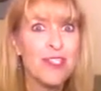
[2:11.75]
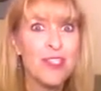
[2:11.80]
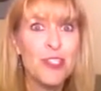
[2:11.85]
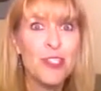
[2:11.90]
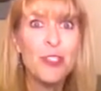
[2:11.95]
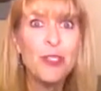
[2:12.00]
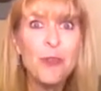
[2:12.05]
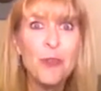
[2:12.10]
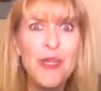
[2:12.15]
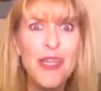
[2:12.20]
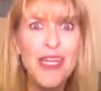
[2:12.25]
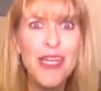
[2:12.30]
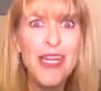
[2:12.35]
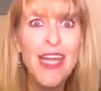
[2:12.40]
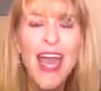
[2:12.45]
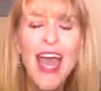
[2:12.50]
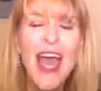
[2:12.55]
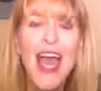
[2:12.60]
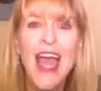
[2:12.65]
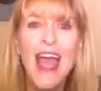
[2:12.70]

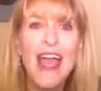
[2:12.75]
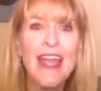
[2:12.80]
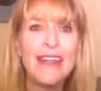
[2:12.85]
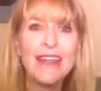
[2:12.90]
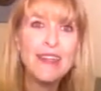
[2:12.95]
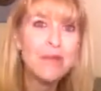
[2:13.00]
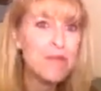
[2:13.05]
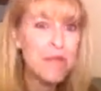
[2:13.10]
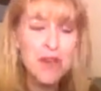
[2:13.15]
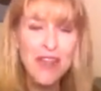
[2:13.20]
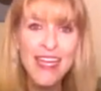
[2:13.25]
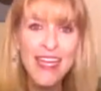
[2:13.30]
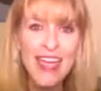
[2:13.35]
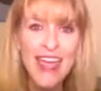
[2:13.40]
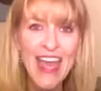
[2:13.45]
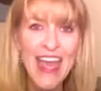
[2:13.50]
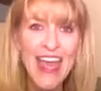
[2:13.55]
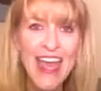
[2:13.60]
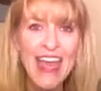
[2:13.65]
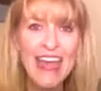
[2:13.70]
stupid and didn't plan
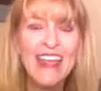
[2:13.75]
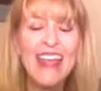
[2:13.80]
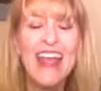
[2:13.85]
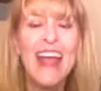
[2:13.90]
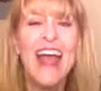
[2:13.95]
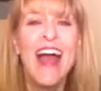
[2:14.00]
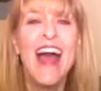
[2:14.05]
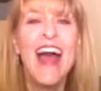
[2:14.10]
ahead,